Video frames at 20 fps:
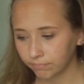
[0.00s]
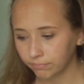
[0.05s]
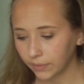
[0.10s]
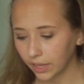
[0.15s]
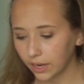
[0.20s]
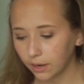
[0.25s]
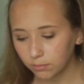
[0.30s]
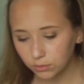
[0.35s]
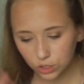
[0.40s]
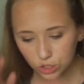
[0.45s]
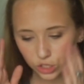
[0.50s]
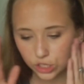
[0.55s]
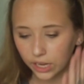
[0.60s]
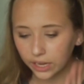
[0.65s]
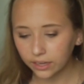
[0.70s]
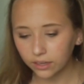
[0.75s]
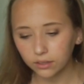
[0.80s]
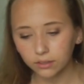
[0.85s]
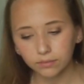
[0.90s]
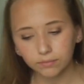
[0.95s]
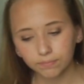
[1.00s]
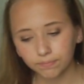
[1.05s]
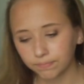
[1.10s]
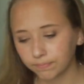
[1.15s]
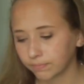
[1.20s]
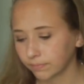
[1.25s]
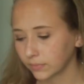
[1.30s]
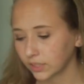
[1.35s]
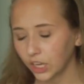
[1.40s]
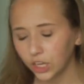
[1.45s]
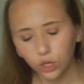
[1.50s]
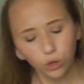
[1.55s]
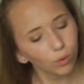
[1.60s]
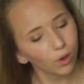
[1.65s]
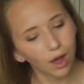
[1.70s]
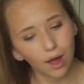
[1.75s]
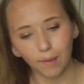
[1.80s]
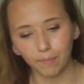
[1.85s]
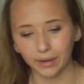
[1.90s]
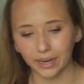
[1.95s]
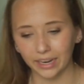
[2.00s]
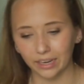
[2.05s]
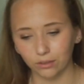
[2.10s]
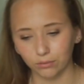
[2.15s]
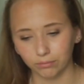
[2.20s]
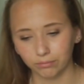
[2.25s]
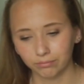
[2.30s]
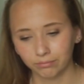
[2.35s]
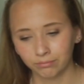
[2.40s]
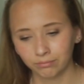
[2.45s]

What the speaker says: And I'm just like, can you calm down?